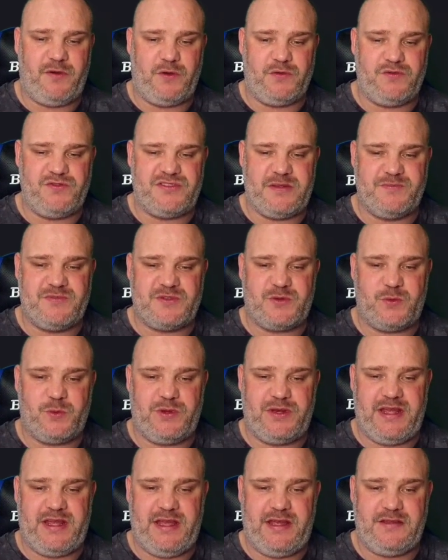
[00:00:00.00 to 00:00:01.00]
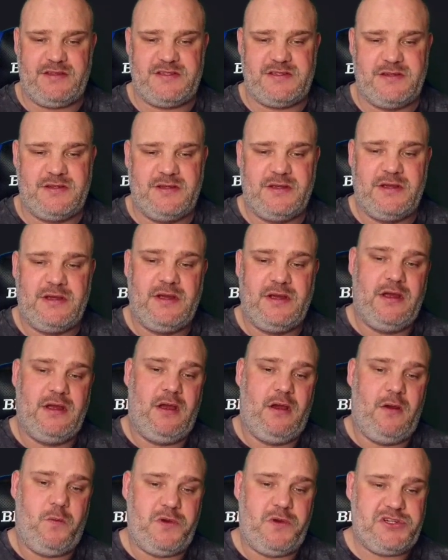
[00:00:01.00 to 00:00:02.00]
on subsequent hits,
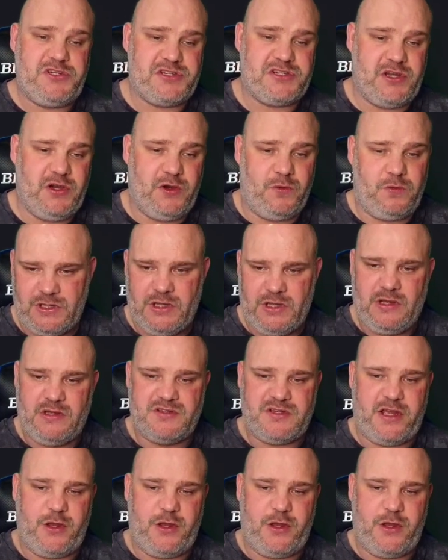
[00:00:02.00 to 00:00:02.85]
which is cool. So he